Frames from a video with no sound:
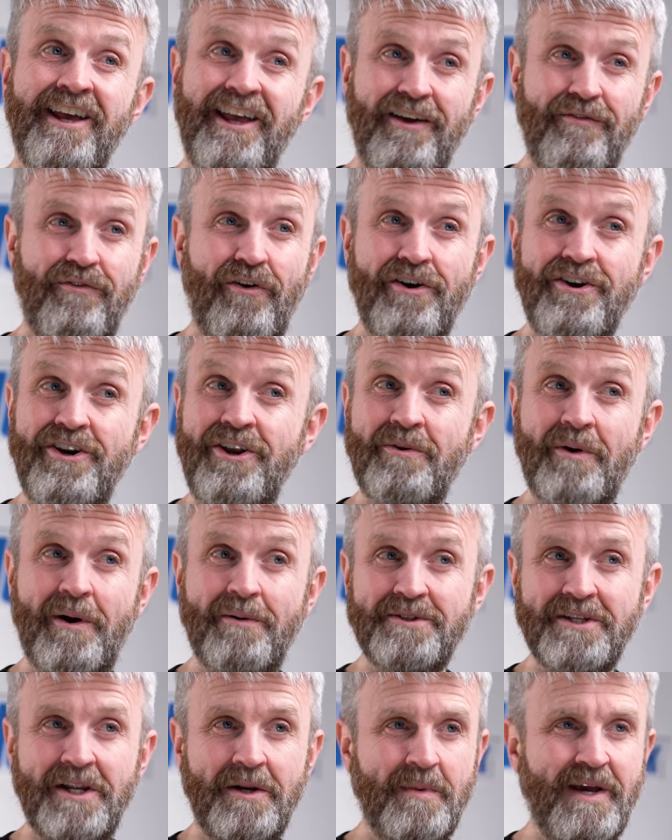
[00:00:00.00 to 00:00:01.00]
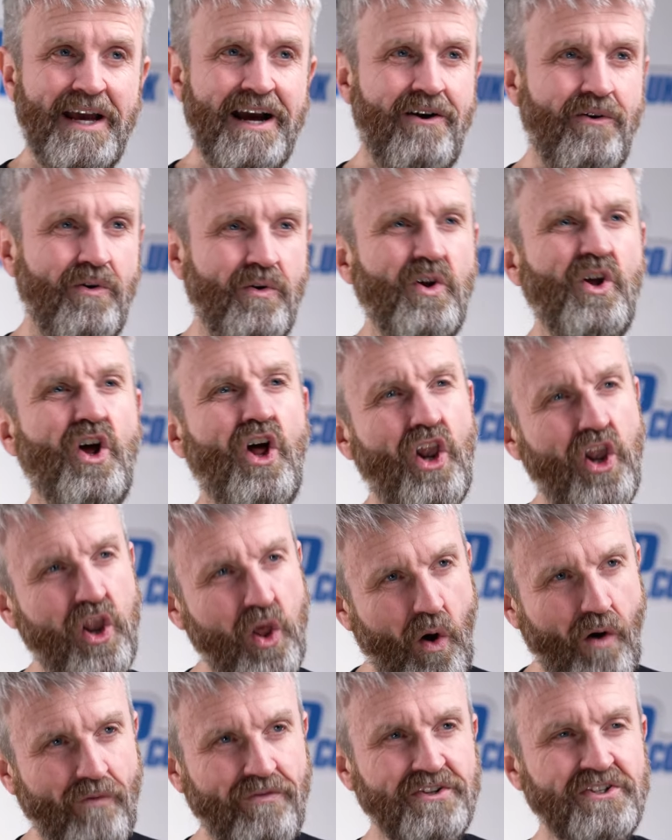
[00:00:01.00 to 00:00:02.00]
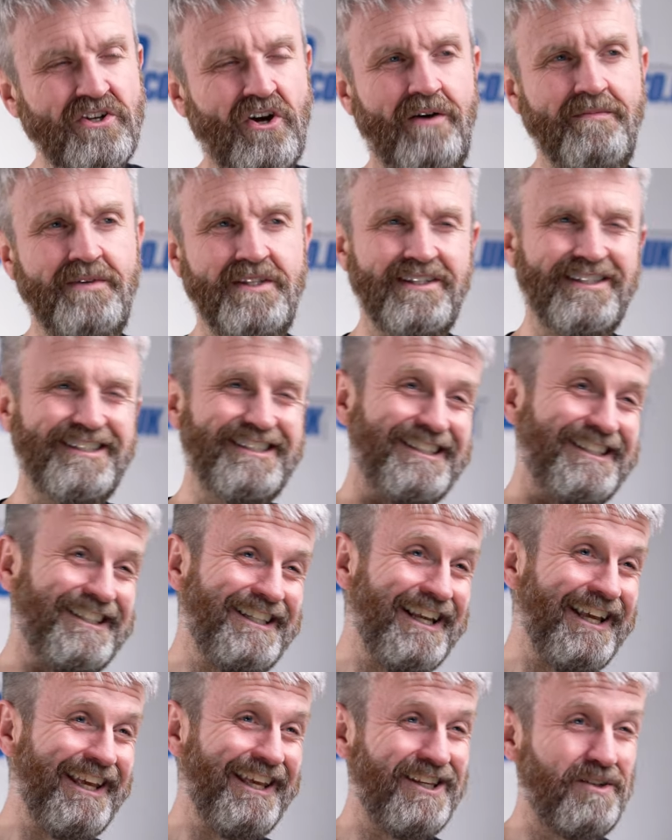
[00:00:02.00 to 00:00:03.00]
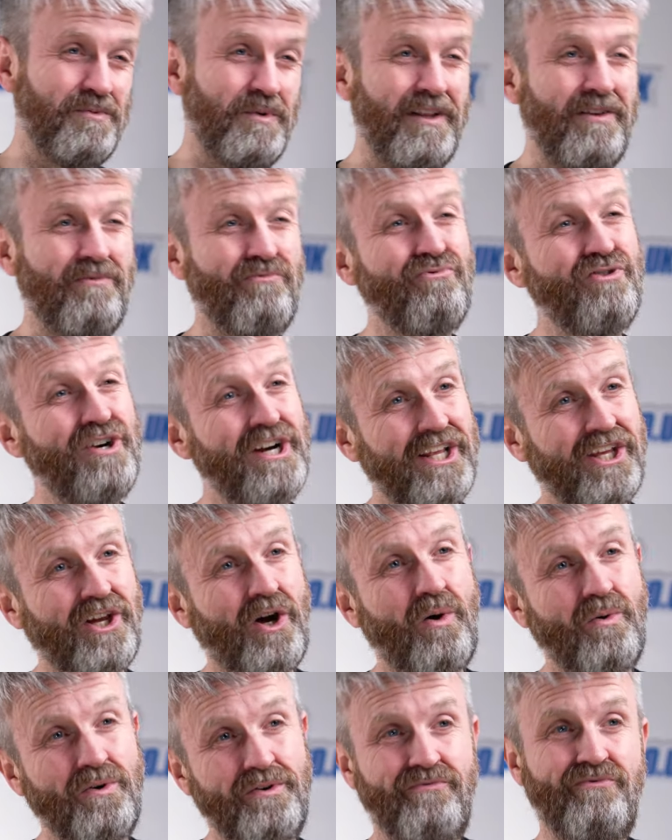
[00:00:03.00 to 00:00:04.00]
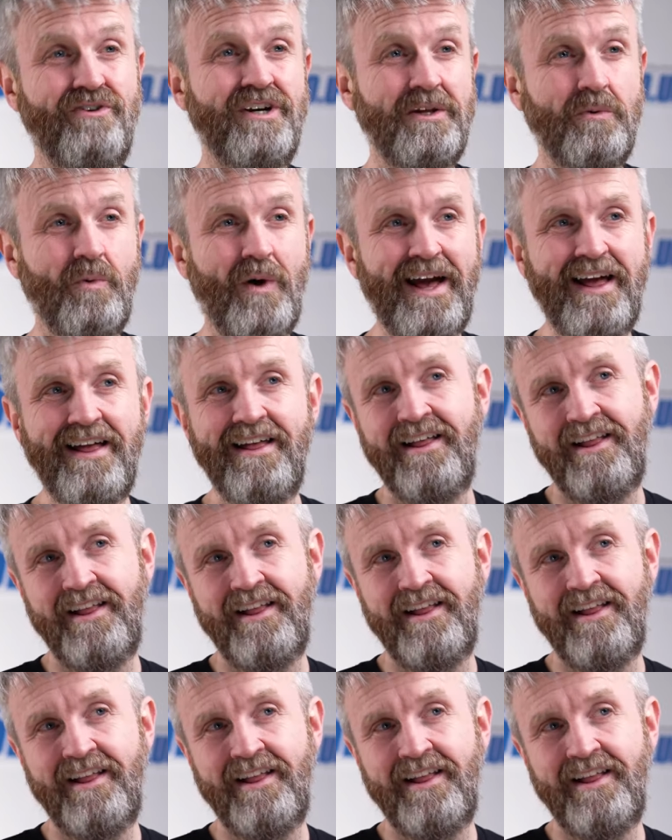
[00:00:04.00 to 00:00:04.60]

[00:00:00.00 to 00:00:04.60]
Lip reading: If I knew I was going to be out a lot of the time in the stinkiest weather, really cold and really wet,